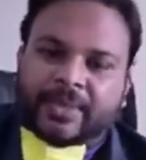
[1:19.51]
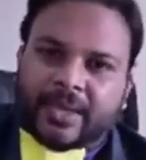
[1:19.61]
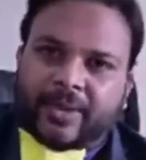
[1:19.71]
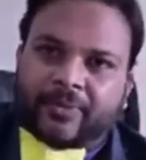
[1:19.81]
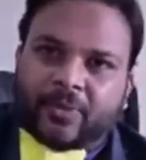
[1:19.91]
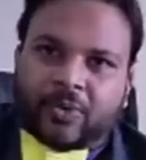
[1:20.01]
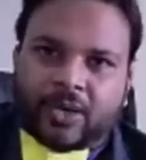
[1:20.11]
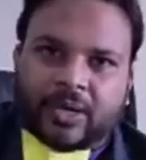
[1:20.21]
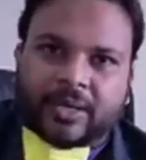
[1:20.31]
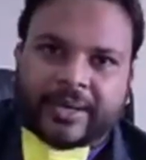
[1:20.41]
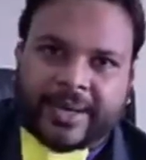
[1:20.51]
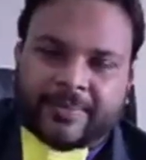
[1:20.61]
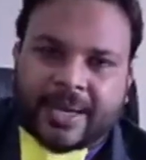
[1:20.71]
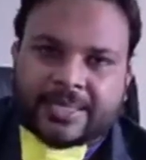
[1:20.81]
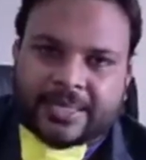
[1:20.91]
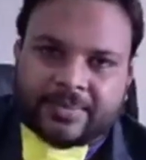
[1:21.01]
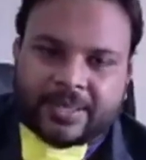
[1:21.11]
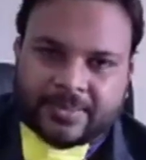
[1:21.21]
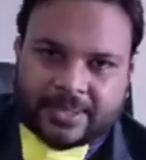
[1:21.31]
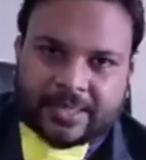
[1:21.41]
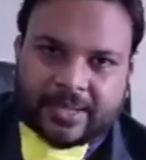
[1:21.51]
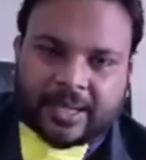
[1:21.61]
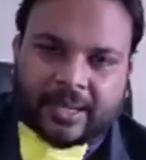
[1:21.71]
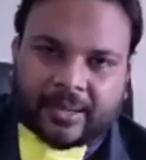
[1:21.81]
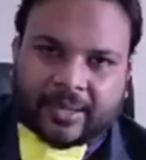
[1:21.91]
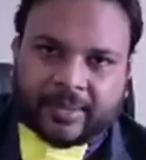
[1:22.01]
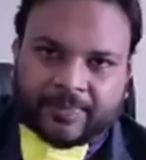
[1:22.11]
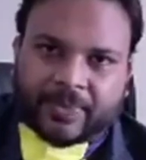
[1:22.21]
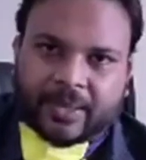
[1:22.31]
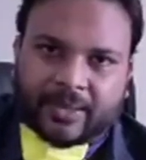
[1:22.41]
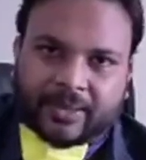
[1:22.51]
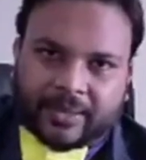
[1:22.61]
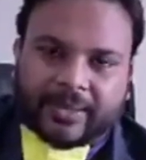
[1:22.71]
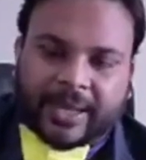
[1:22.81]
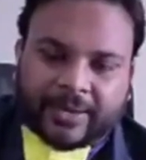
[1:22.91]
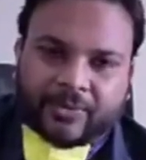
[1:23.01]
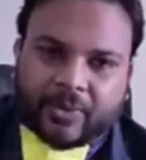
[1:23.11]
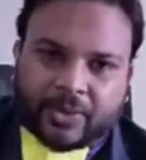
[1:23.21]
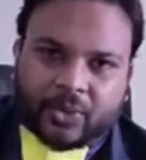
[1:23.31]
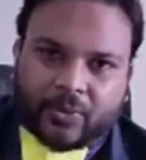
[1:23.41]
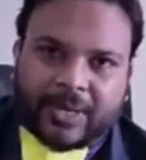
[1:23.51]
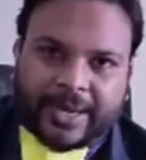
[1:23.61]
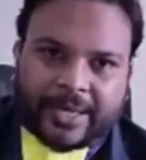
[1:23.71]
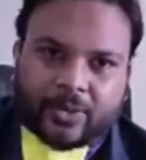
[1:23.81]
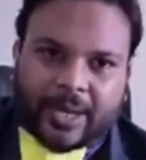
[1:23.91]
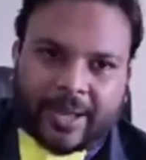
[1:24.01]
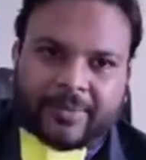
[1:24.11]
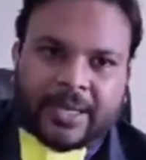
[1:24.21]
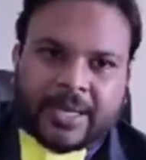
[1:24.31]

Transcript: 3-4 trademark symptoms that you will tend to have.